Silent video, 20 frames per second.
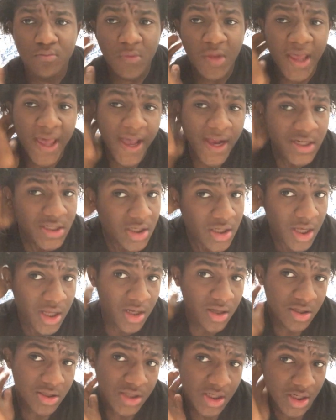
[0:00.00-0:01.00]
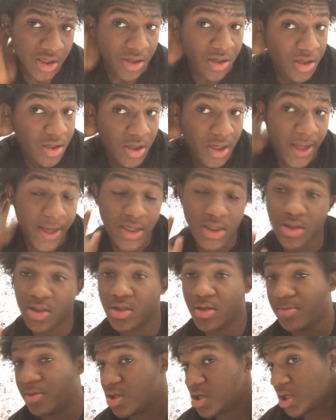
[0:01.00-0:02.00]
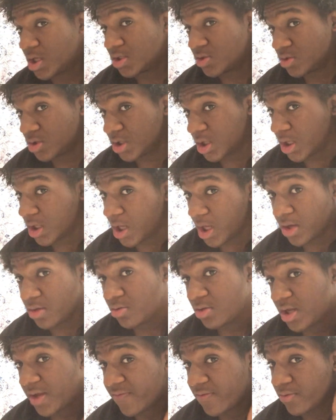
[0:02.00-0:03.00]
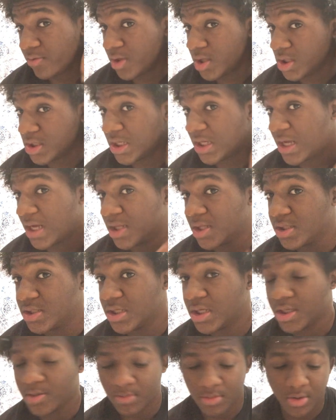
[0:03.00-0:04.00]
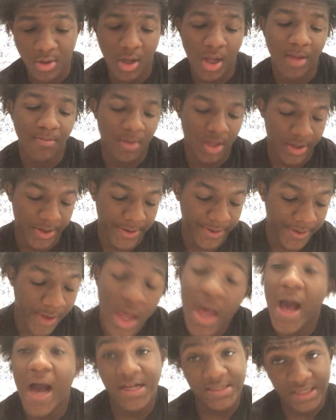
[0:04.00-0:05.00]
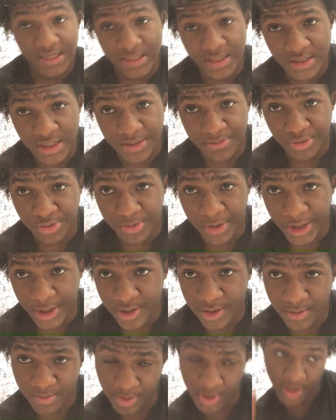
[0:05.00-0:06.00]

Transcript: actually kind of looks kind of good, actually, to be honest with y'all. I don't never really take out the time. Well, I'm on. I take out the time to do my hair, but,